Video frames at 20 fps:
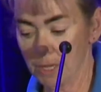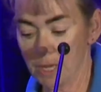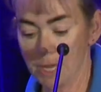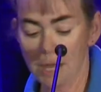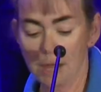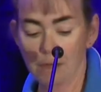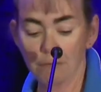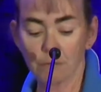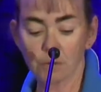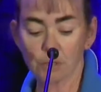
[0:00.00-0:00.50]

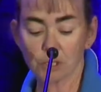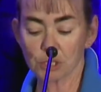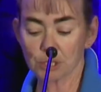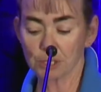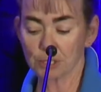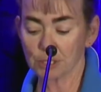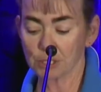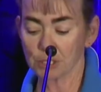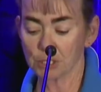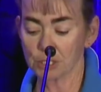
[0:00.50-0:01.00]

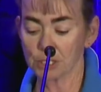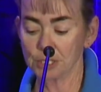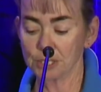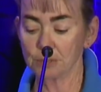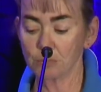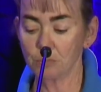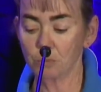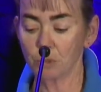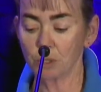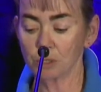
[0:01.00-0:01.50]
Unfortunately, she
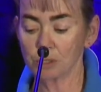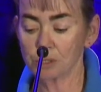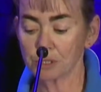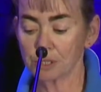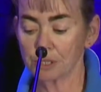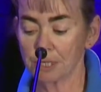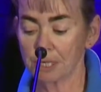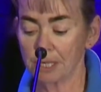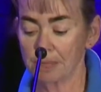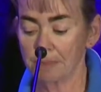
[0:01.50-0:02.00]
didn't want
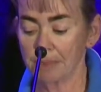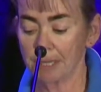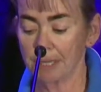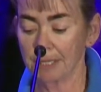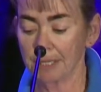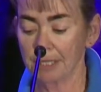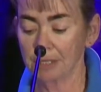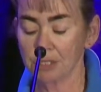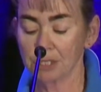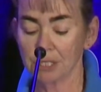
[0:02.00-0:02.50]
to keep
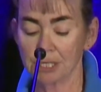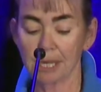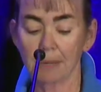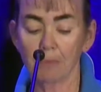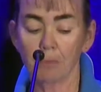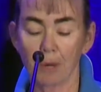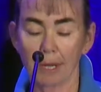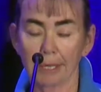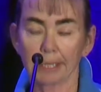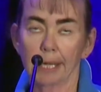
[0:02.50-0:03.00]
any. She
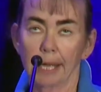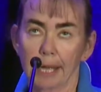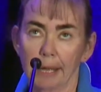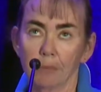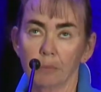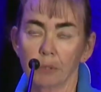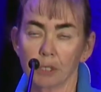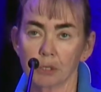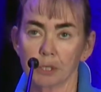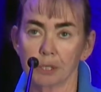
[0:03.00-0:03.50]
kept one
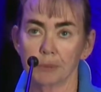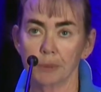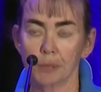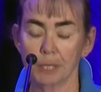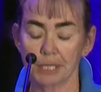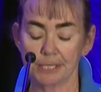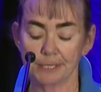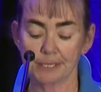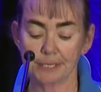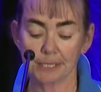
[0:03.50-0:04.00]
cat, which
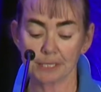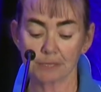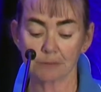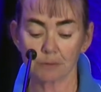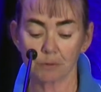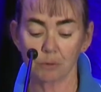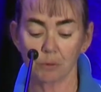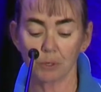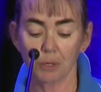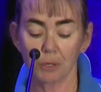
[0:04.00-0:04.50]
we desexed
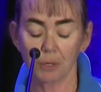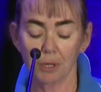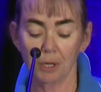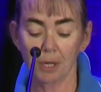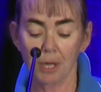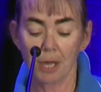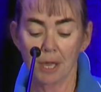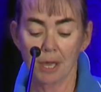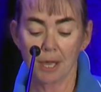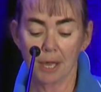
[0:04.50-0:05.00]
for her,
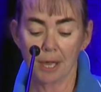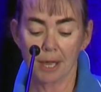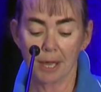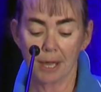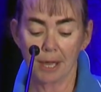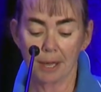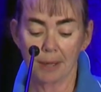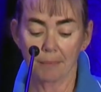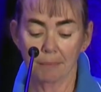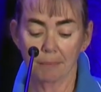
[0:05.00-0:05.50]

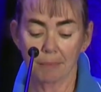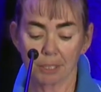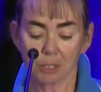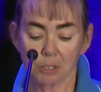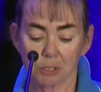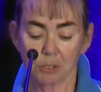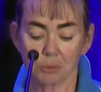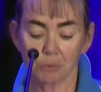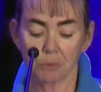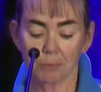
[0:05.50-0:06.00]
but
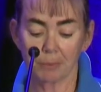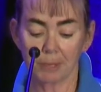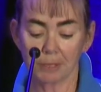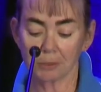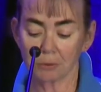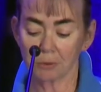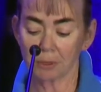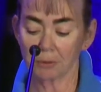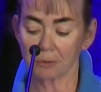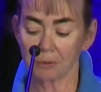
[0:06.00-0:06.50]
due to her
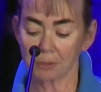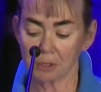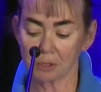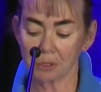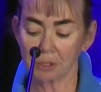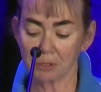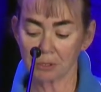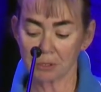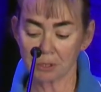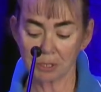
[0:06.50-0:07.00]
mental health
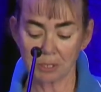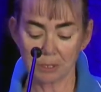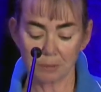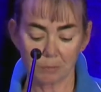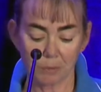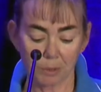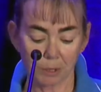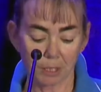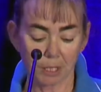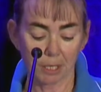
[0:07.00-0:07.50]
issues, she
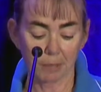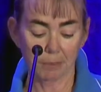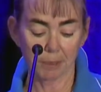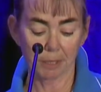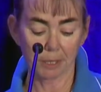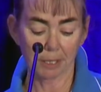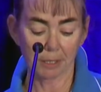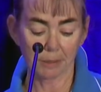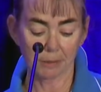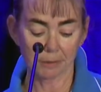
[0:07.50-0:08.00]
didn't want to keep
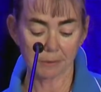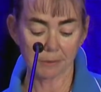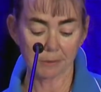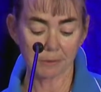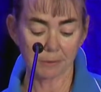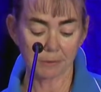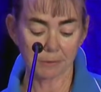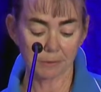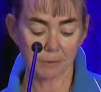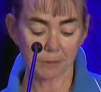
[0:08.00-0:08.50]
any
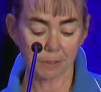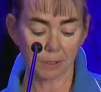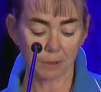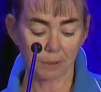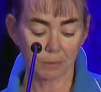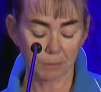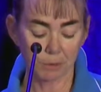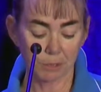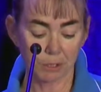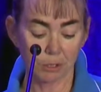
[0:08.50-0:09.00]
others, so
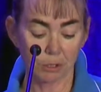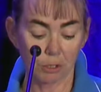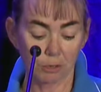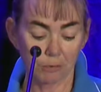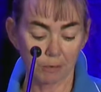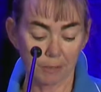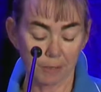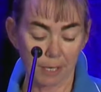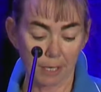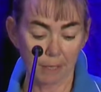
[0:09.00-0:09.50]
we did
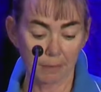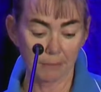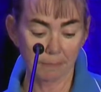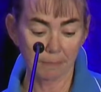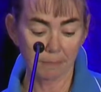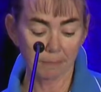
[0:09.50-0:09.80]
offer that.